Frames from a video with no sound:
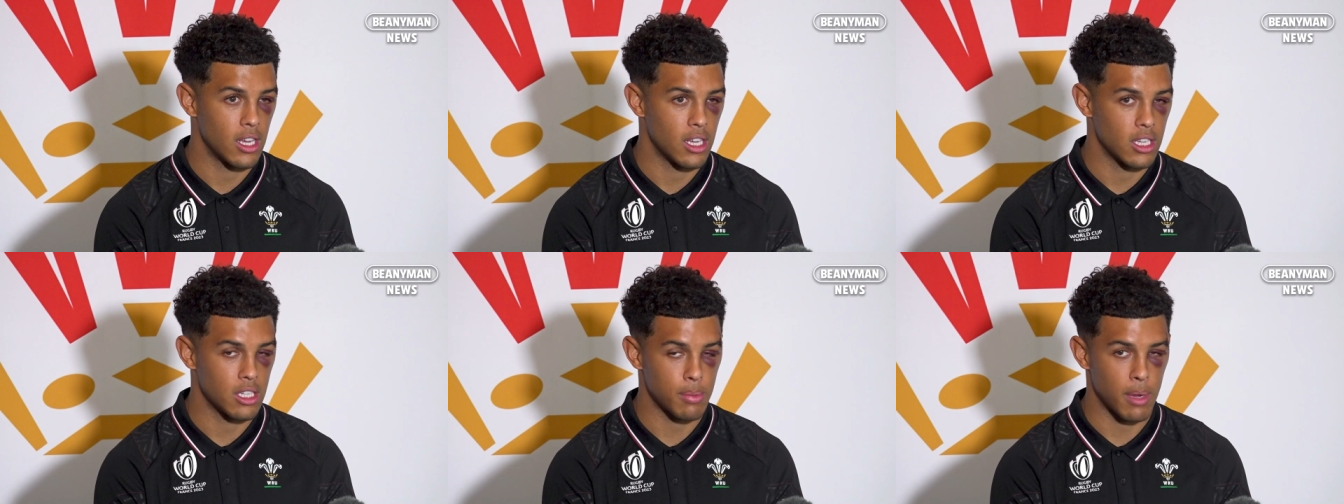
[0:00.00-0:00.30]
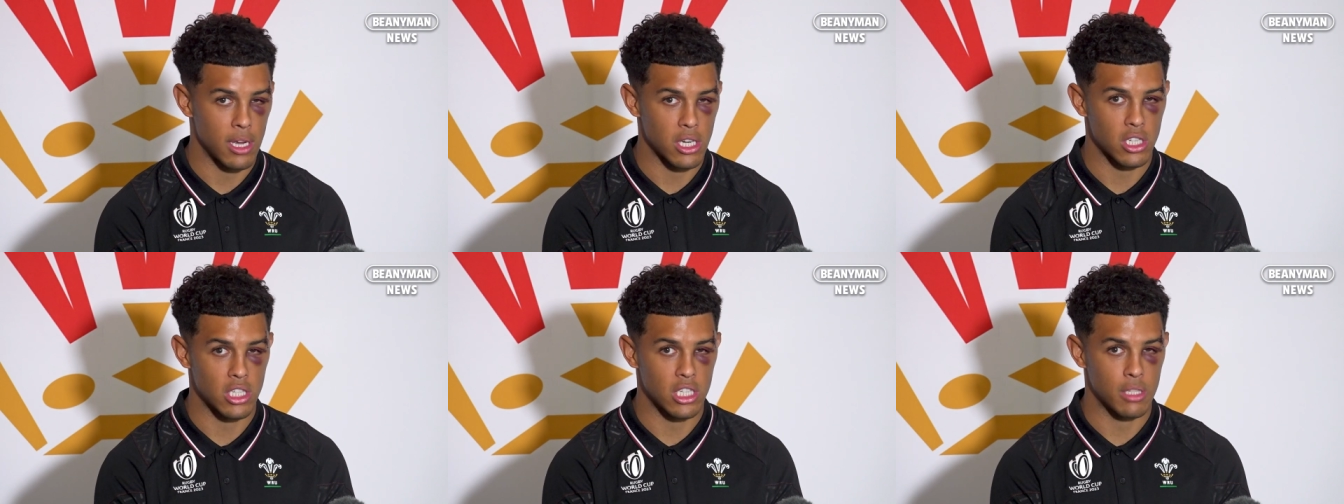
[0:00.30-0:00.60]

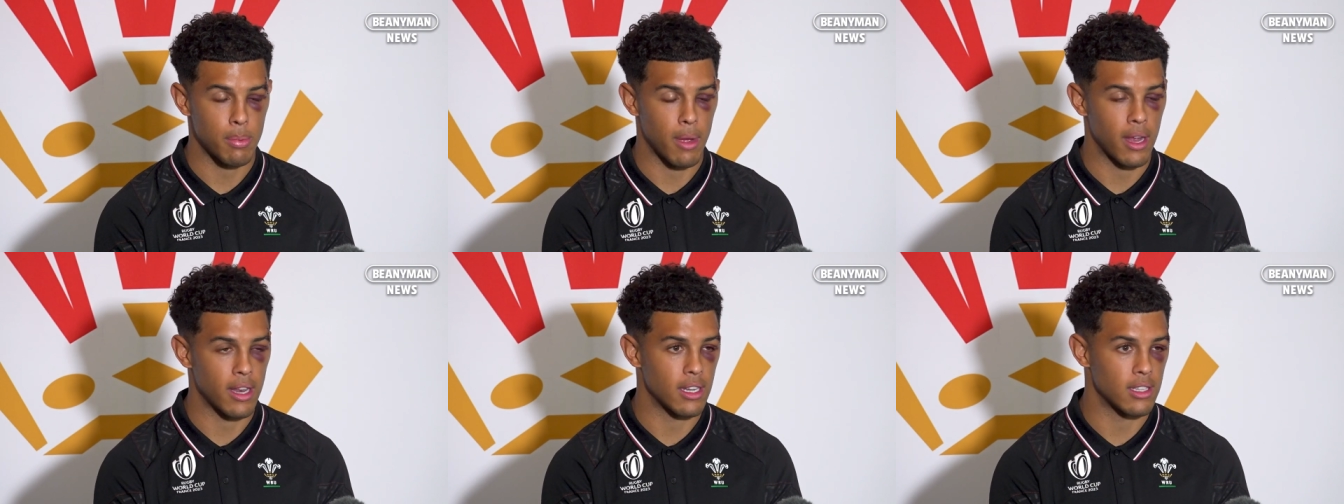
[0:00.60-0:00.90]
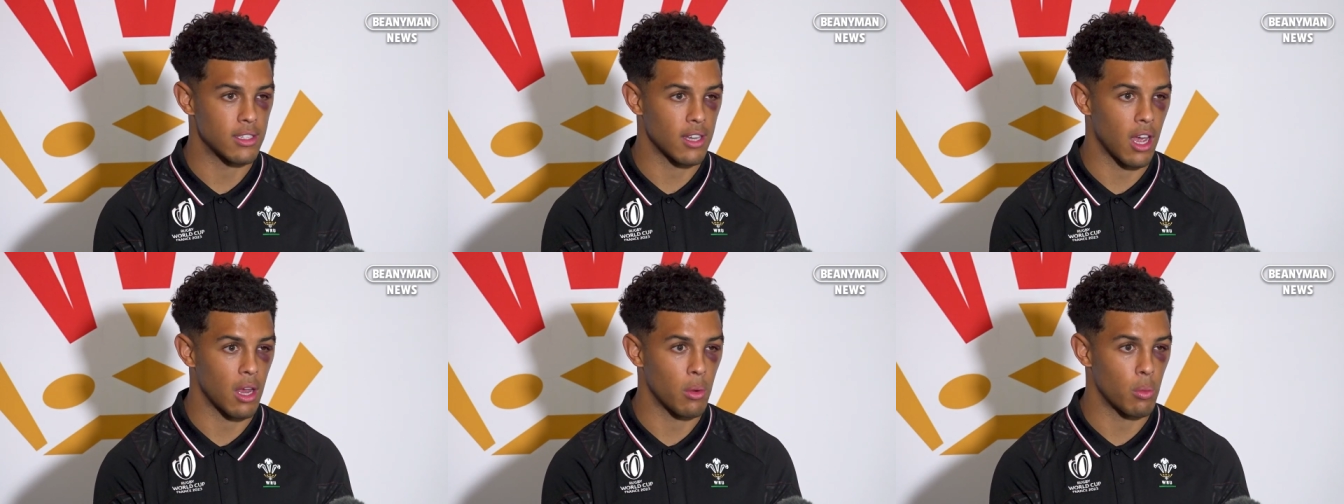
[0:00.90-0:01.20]
especially
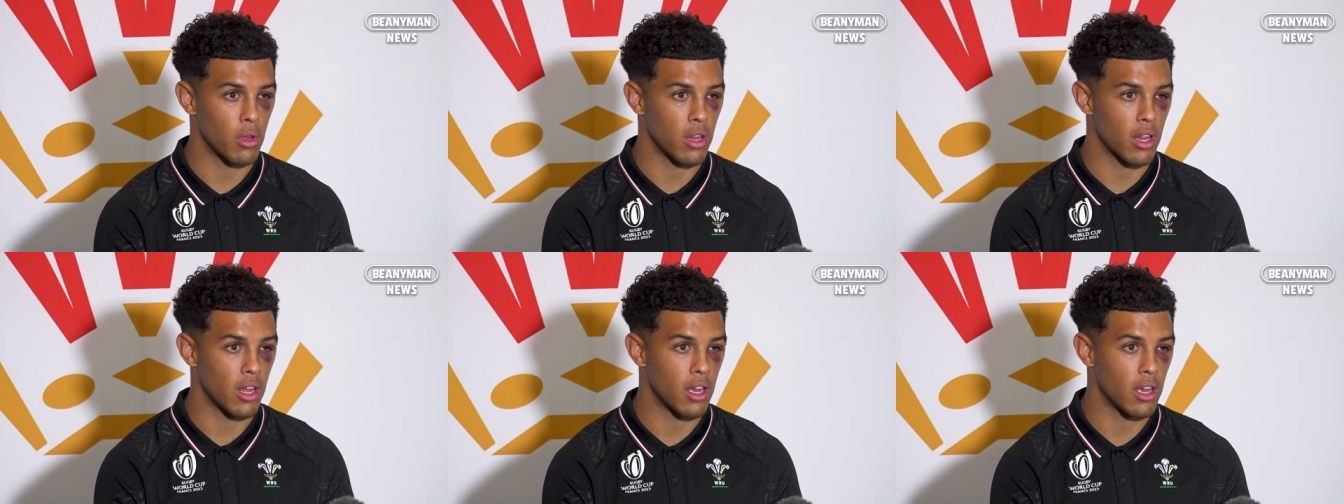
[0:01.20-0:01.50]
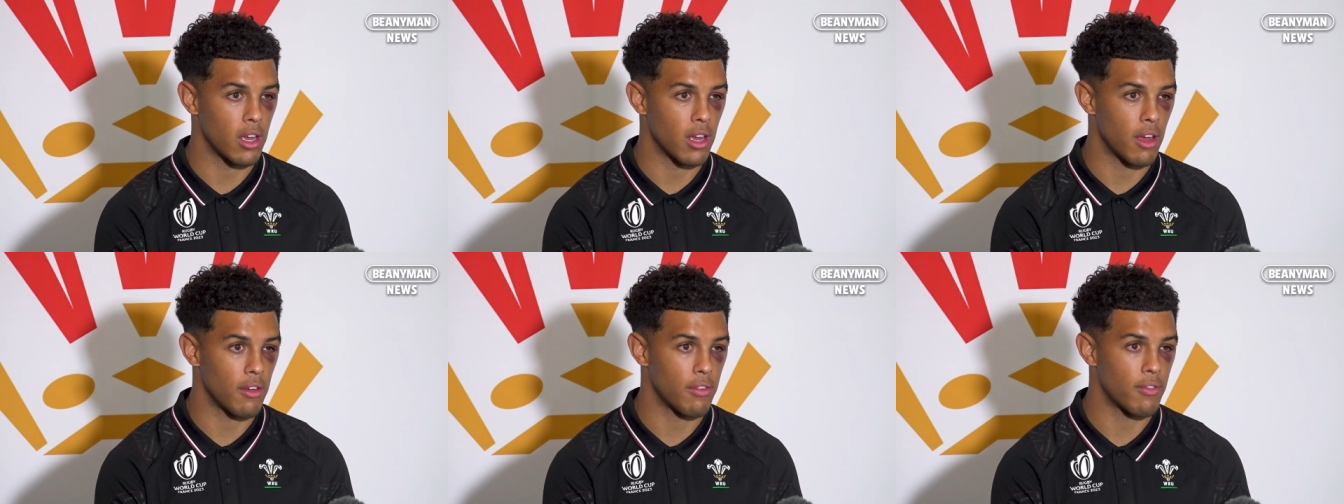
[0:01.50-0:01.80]
spending time with
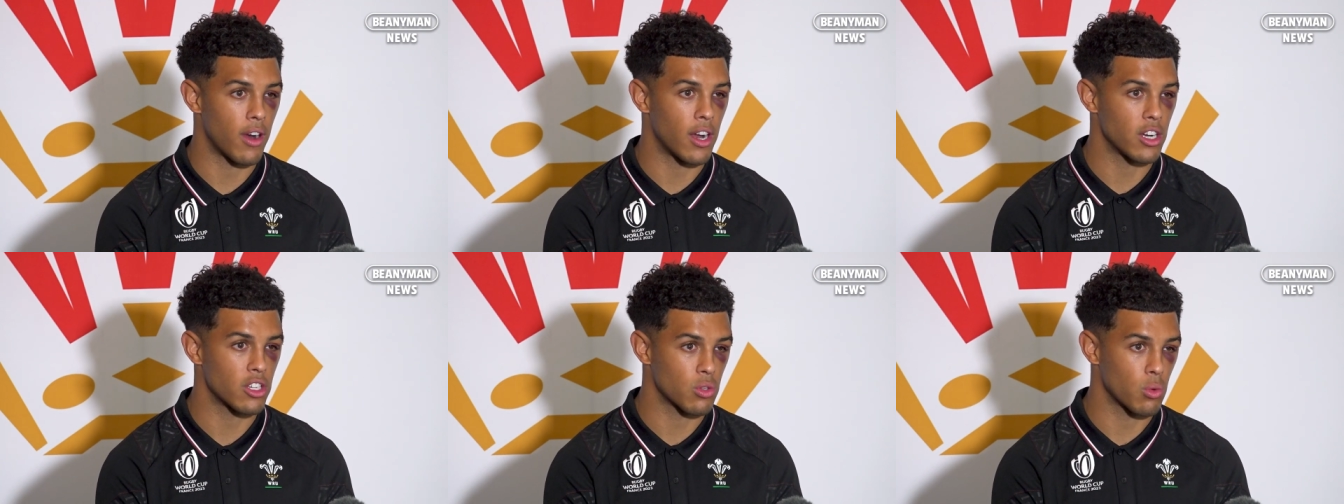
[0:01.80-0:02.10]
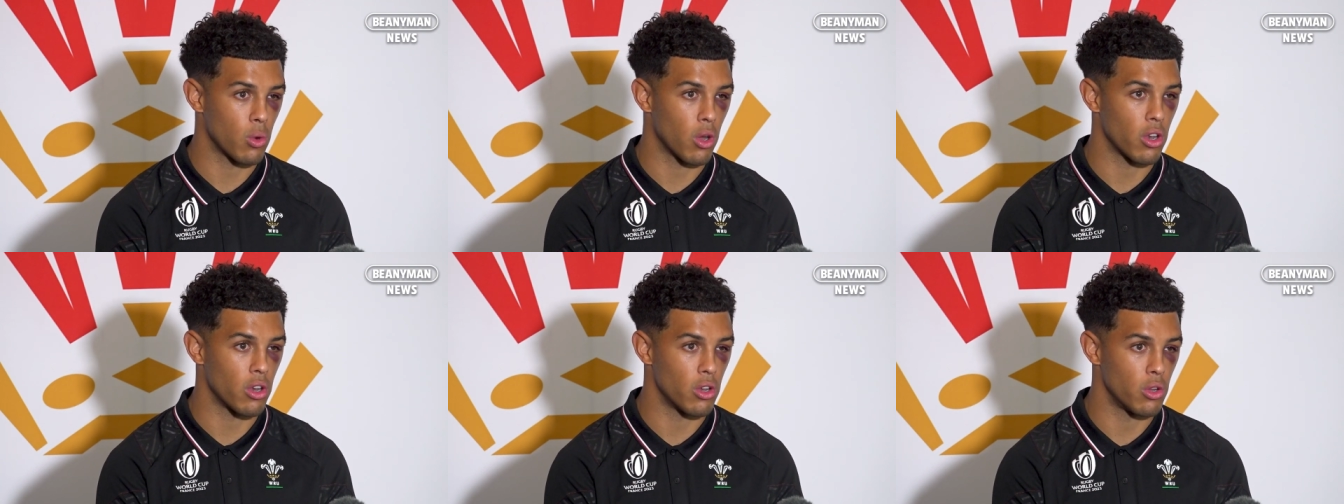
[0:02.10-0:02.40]
a fresh
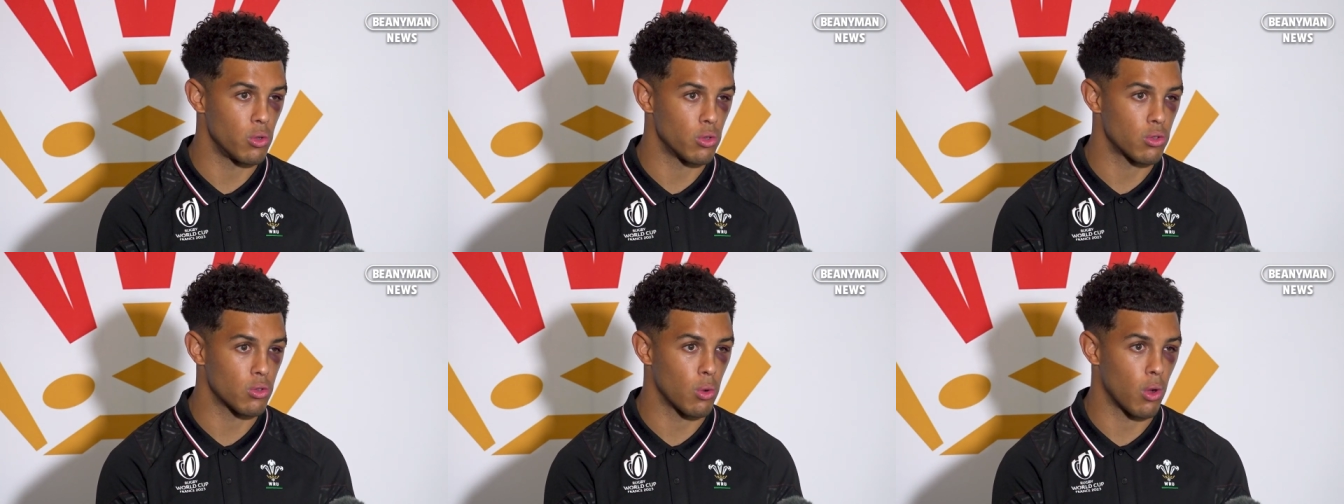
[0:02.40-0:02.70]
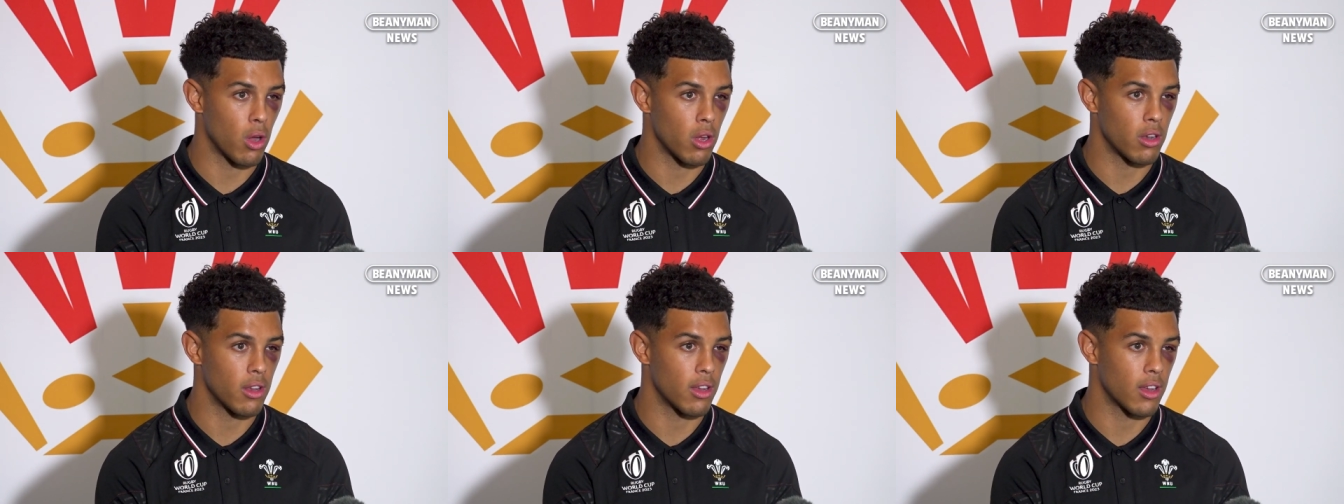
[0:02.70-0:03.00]
squad, a new
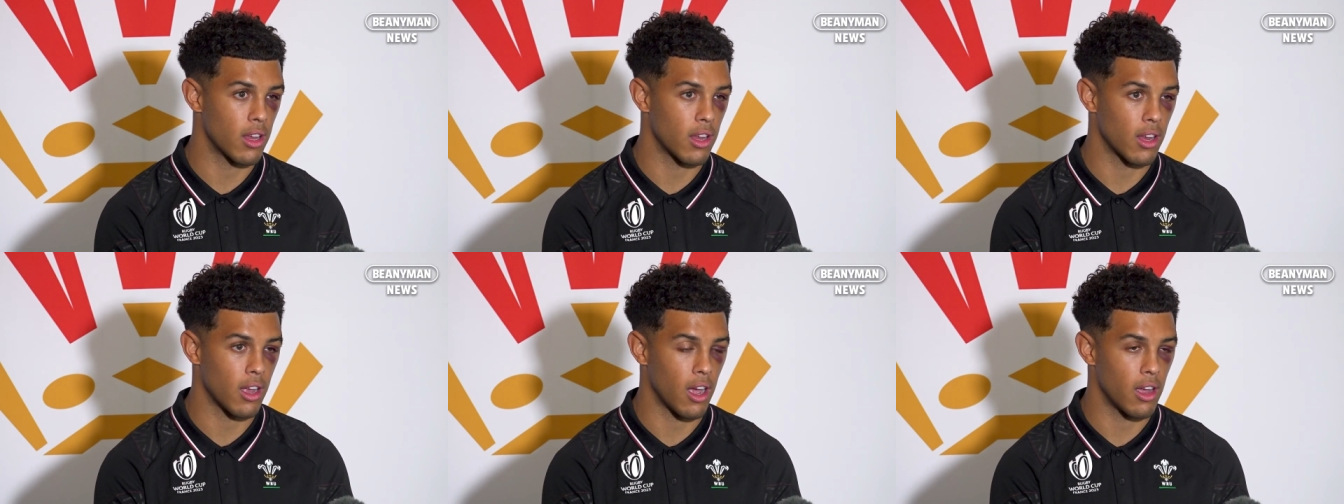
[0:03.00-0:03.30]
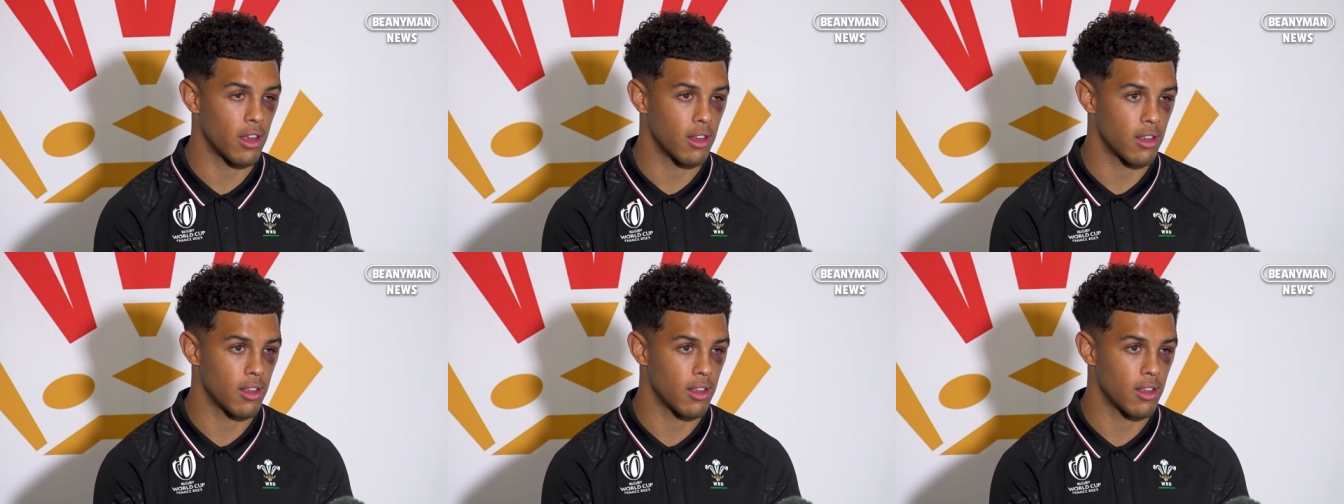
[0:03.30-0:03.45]
squad, it can